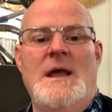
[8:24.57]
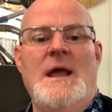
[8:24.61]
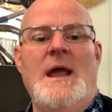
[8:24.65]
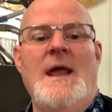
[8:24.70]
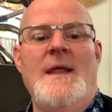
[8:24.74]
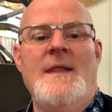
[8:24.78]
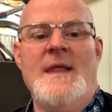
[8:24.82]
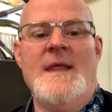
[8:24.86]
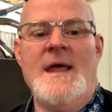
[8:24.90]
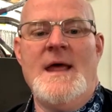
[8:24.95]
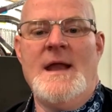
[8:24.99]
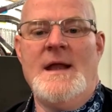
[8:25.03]

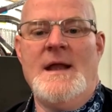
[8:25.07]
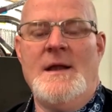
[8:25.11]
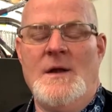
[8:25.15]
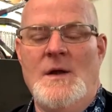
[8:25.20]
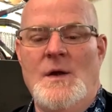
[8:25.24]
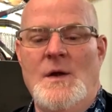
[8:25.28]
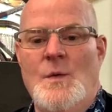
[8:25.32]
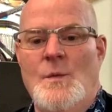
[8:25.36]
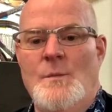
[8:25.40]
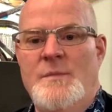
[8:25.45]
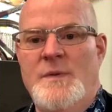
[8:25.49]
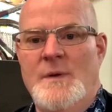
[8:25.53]
And then
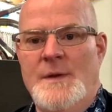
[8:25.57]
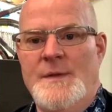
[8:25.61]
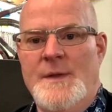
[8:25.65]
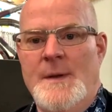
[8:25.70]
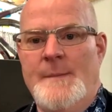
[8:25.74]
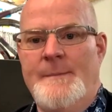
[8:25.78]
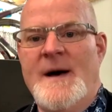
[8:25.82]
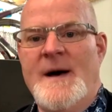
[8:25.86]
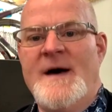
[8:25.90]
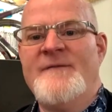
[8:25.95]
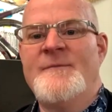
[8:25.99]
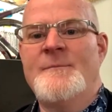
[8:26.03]
the
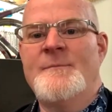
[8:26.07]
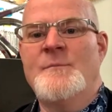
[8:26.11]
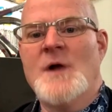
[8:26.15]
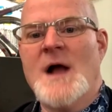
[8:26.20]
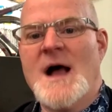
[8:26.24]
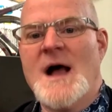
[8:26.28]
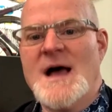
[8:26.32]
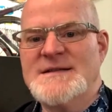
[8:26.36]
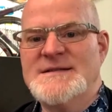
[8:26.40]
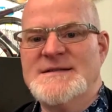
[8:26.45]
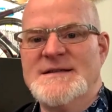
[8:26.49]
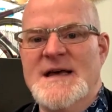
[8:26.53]
buff
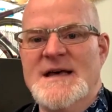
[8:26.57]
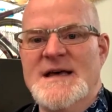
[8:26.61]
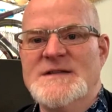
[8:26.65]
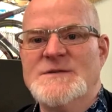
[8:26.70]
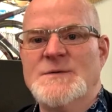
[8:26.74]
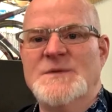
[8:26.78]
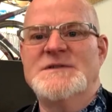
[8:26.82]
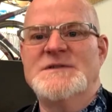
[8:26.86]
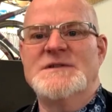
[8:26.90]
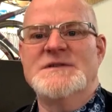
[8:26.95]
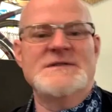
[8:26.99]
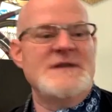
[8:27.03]
process,
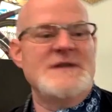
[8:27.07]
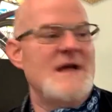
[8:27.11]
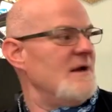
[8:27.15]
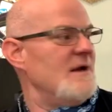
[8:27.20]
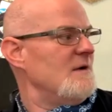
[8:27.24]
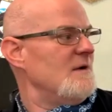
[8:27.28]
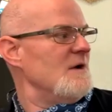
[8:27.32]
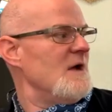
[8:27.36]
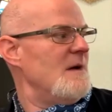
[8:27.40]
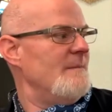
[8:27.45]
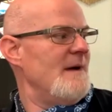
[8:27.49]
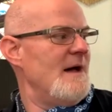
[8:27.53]
which is kind of
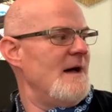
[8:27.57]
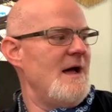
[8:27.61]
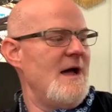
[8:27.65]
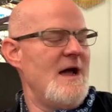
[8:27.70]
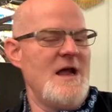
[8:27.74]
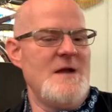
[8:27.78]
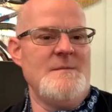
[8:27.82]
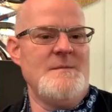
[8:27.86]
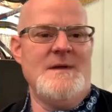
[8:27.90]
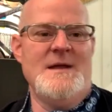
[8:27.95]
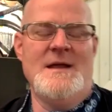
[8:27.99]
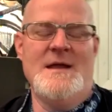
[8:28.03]
going on
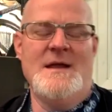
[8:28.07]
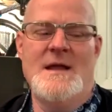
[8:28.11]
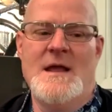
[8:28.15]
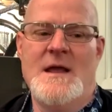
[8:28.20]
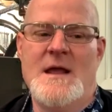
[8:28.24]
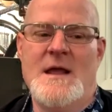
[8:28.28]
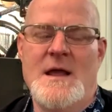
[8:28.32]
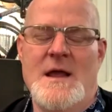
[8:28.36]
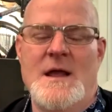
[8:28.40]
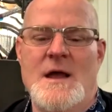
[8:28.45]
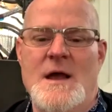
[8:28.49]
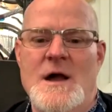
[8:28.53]
behind me,
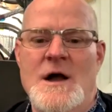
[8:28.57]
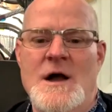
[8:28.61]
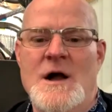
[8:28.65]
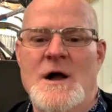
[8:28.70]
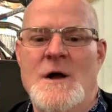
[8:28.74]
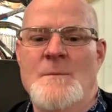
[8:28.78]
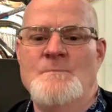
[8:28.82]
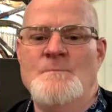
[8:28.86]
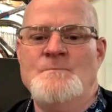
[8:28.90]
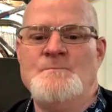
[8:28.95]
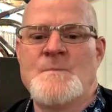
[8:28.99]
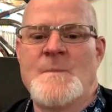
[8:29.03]

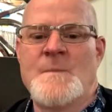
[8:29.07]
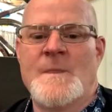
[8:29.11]
um,